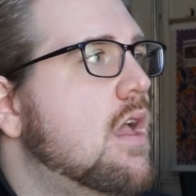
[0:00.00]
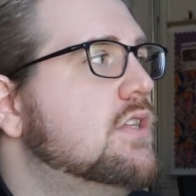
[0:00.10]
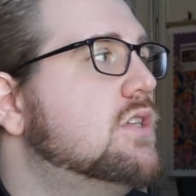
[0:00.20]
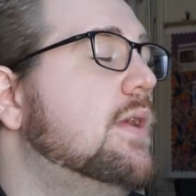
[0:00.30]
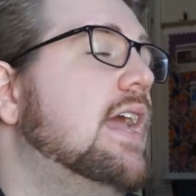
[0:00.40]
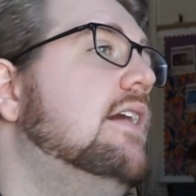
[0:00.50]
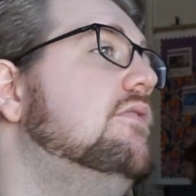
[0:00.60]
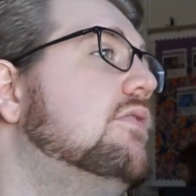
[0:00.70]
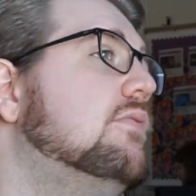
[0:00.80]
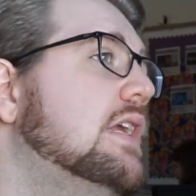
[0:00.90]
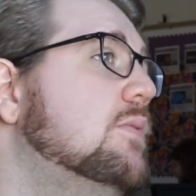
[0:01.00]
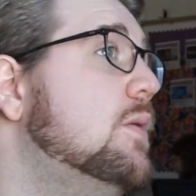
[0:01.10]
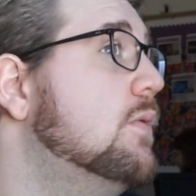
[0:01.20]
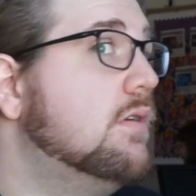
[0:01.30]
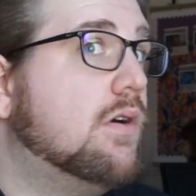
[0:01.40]
So we have three. We
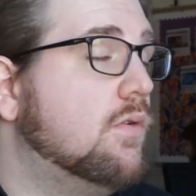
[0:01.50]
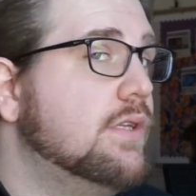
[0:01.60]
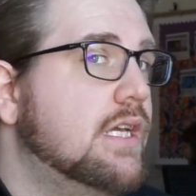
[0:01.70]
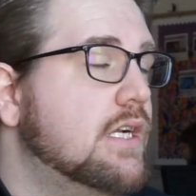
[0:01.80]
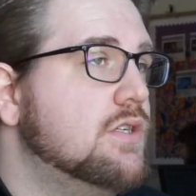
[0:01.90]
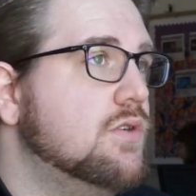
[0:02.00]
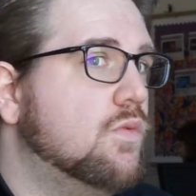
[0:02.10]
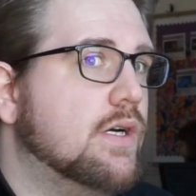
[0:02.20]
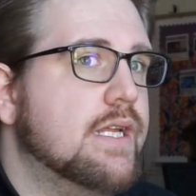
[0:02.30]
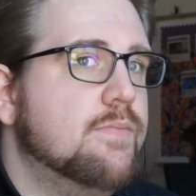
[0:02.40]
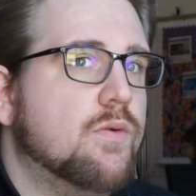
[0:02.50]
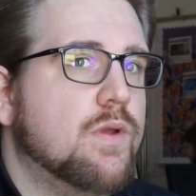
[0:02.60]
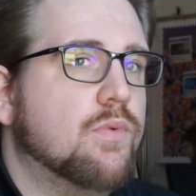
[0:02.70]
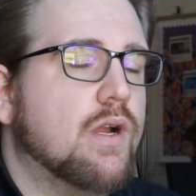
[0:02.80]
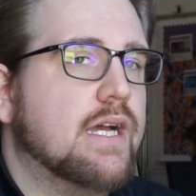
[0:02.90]
were only going to do one, but we
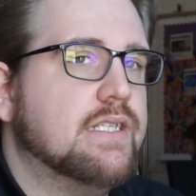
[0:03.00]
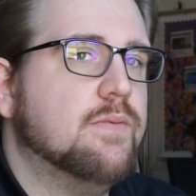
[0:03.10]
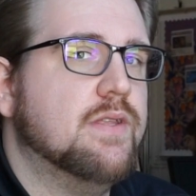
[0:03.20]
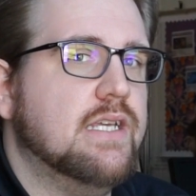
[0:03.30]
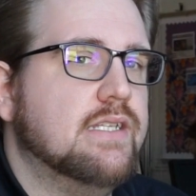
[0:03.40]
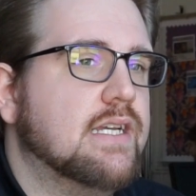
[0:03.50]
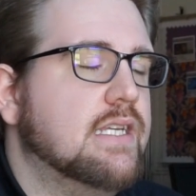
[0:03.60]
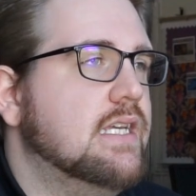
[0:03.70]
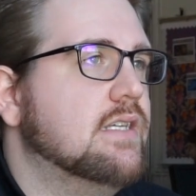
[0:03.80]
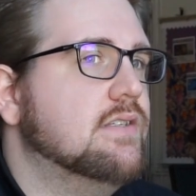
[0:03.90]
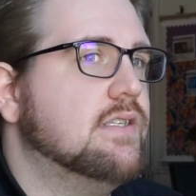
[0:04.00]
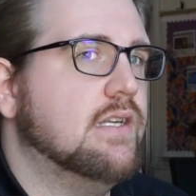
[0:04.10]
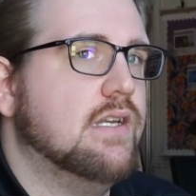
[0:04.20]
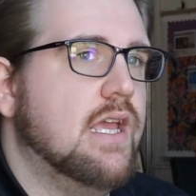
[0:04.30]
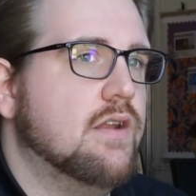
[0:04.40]
brought some of these ideas
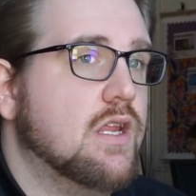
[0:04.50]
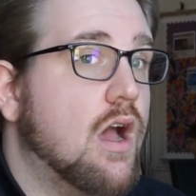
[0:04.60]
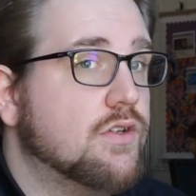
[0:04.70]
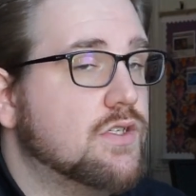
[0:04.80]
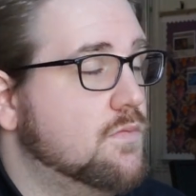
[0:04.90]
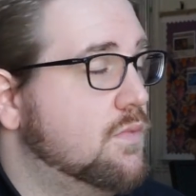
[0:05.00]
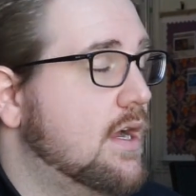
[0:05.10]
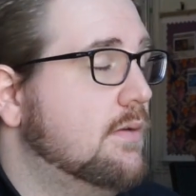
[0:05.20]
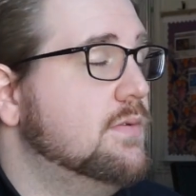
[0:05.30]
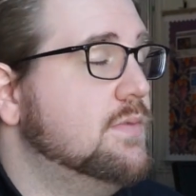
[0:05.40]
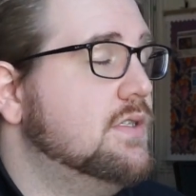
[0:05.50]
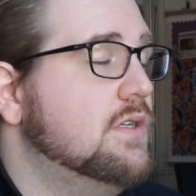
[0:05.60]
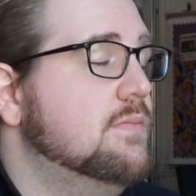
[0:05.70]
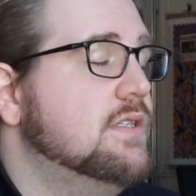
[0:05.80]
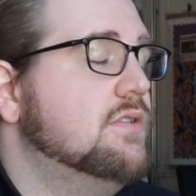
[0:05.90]
and also problems
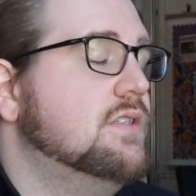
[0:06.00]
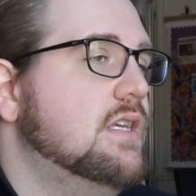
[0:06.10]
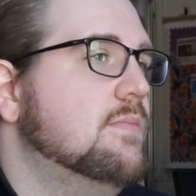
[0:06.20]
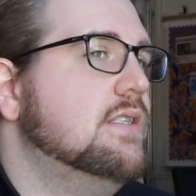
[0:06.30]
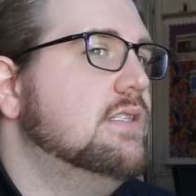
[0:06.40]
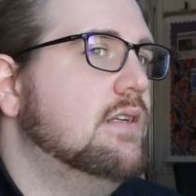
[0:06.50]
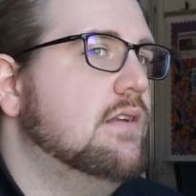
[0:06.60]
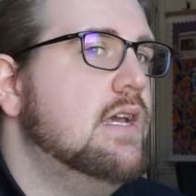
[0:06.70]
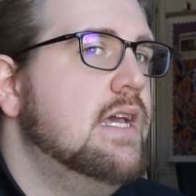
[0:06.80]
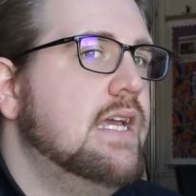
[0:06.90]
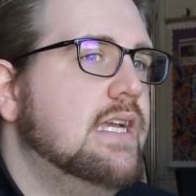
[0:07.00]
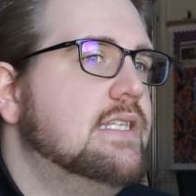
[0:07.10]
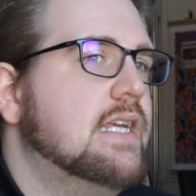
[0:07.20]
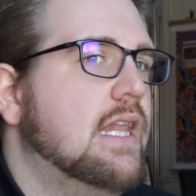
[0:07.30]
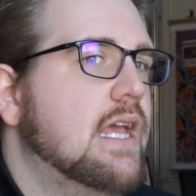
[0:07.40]
to Mr. Siemens, and he
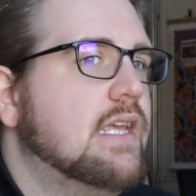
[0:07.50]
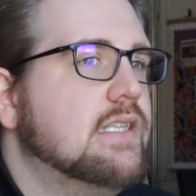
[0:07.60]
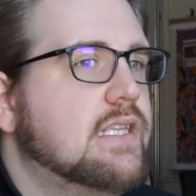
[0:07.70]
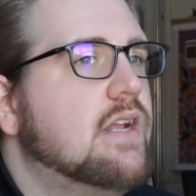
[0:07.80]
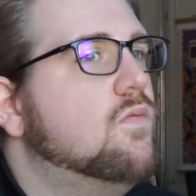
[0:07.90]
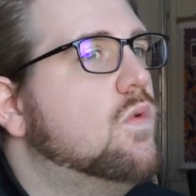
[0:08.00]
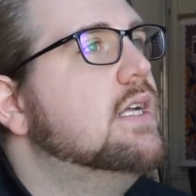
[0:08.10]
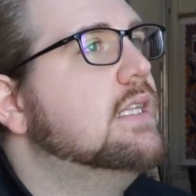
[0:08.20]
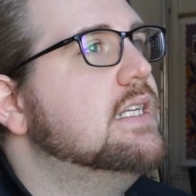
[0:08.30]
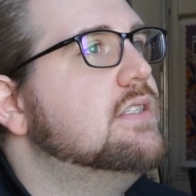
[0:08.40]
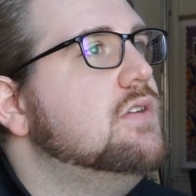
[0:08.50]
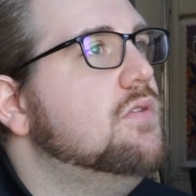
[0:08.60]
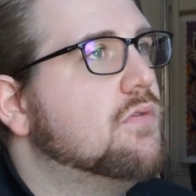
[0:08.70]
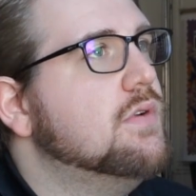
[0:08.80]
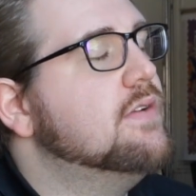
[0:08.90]
said, like, instead of one, let's do
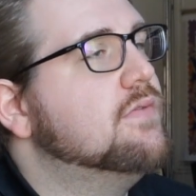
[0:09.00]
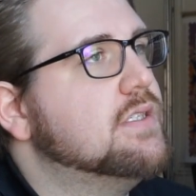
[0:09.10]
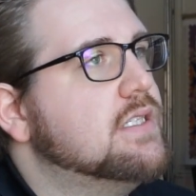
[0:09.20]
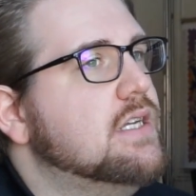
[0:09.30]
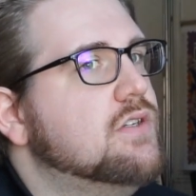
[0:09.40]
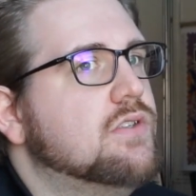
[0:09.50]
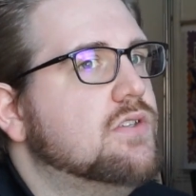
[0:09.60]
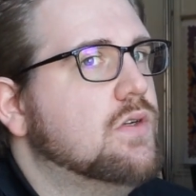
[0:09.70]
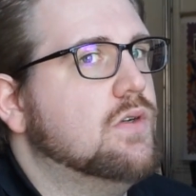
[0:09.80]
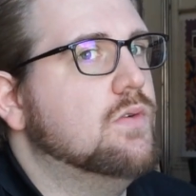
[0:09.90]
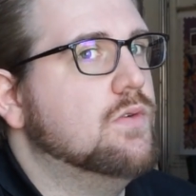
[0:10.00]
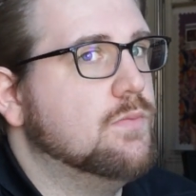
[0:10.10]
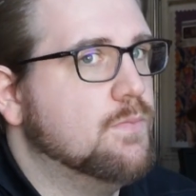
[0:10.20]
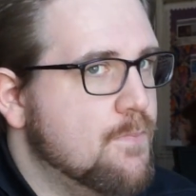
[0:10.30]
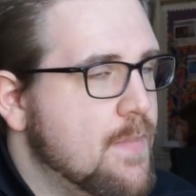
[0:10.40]
three different stations so
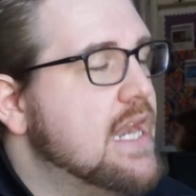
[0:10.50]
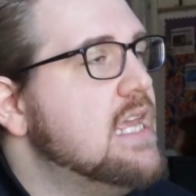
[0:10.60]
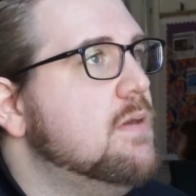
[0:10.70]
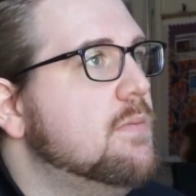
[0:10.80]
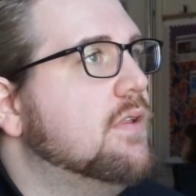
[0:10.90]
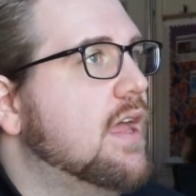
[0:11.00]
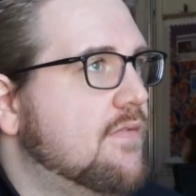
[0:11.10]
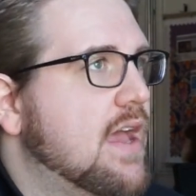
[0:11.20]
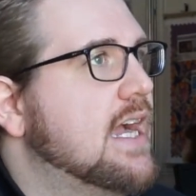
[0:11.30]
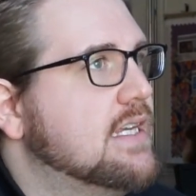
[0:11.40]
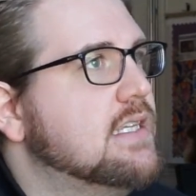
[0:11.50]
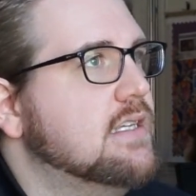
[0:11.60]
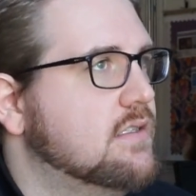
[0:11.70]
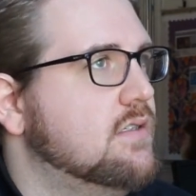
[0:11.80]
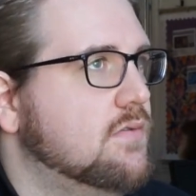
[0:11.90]
many people have
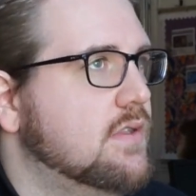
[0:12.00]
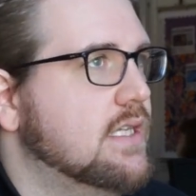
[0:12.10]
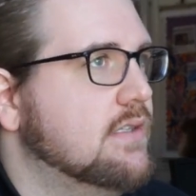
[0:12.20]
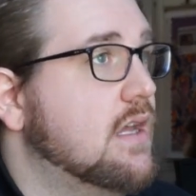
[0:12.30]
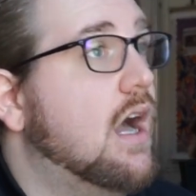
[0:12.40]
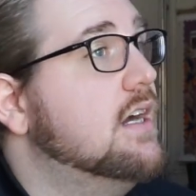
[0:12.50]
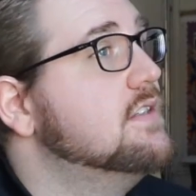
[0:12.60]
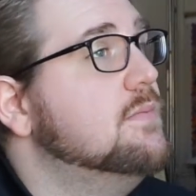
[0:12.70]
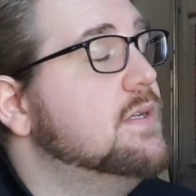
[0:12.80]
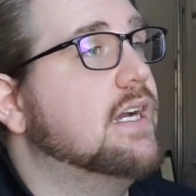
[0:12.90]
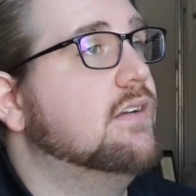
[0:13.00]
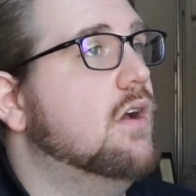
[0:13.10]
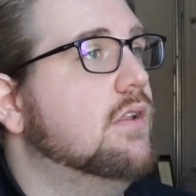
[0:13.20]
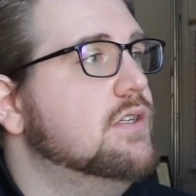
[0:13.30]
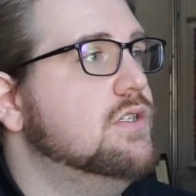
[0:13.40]
access to this awesome
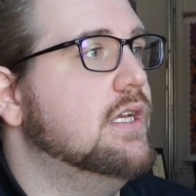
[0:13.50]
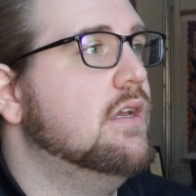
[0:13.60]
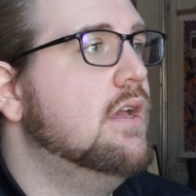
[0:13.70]
technology.